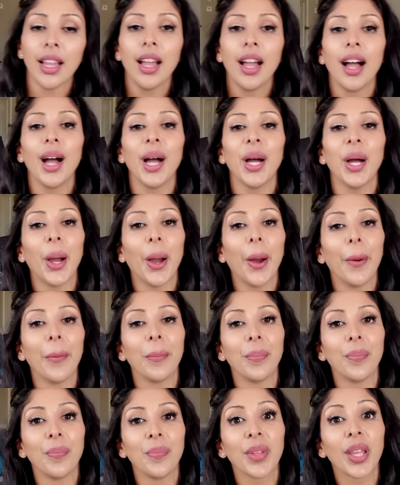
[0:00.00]

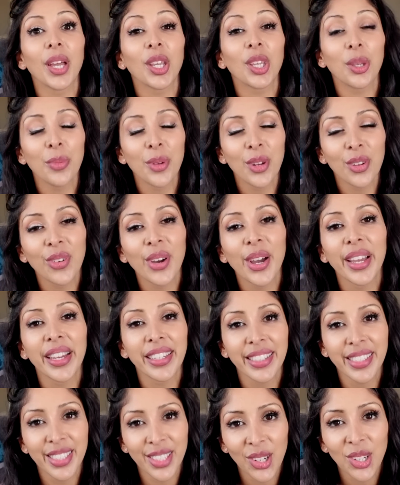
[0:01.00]
a
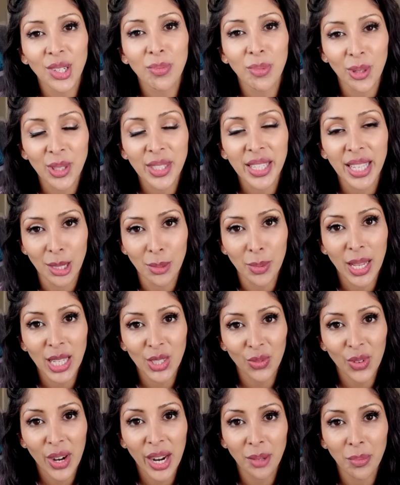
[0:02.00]
humidifier is going to be your skin's
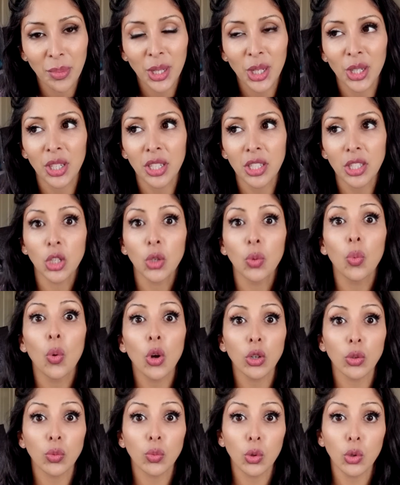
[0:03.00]
best friend because you
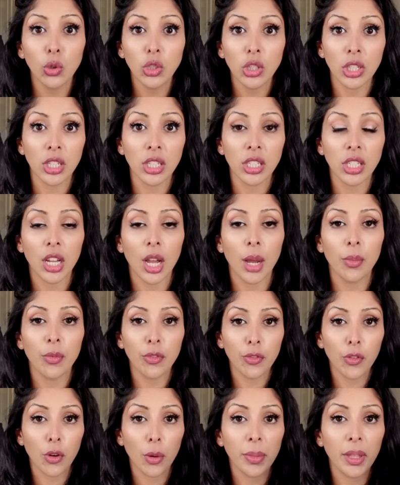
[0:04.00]
want water to come
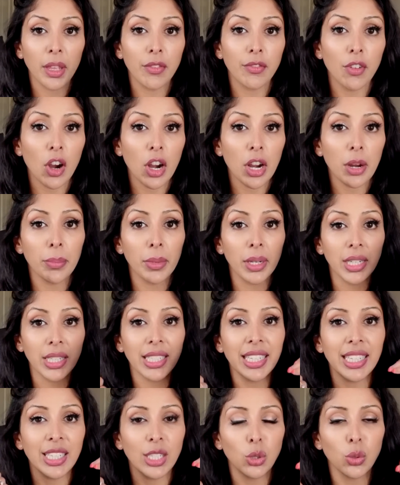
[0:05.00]
from the environment
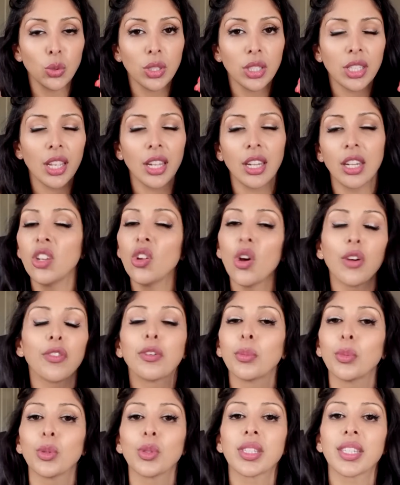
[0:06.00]
into your skin, not
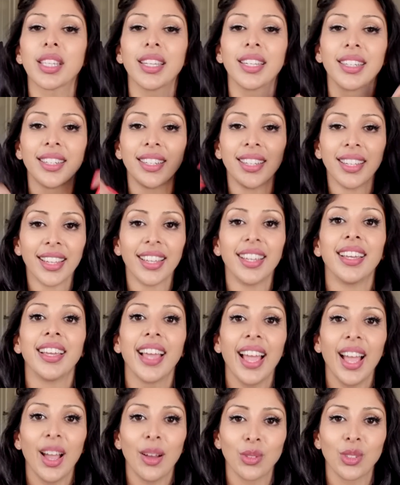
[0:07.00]
from your skin
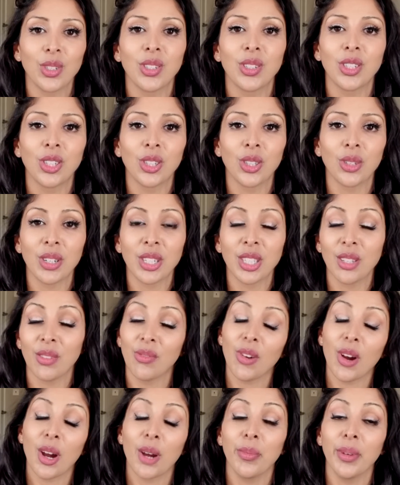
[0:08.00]
out to the rest of the
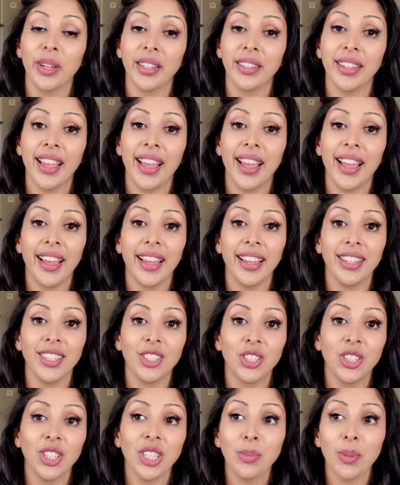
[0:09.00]
environment.
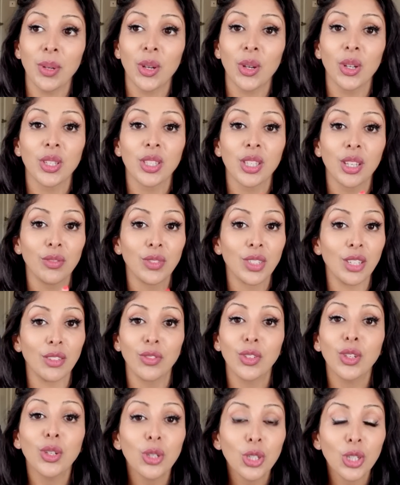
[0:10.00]
And just because of
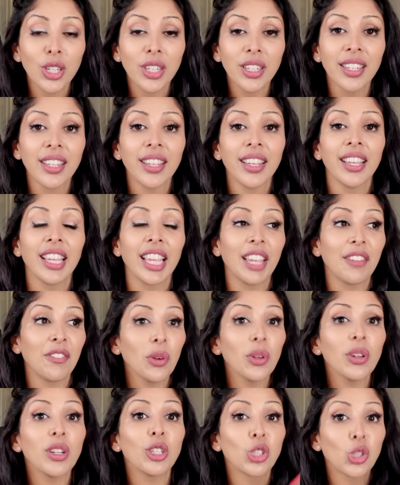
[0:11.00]
diffusion, if
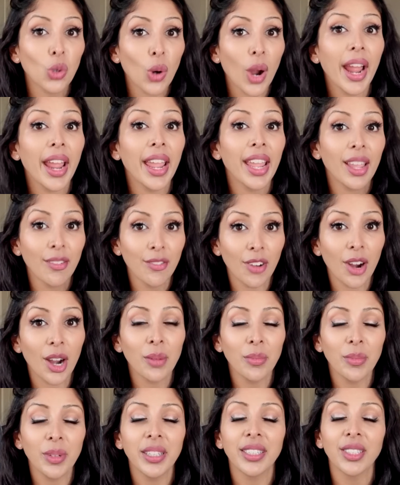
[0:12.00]
you're in a dry
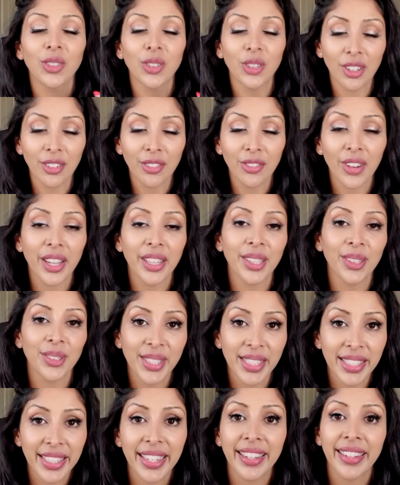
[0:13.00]
environment, you're going to find that your
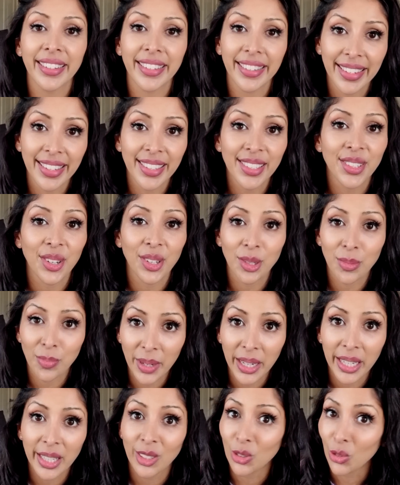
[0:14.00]
skin is going to
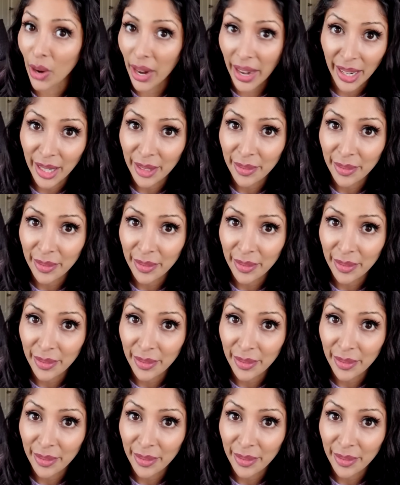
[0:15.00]
be drier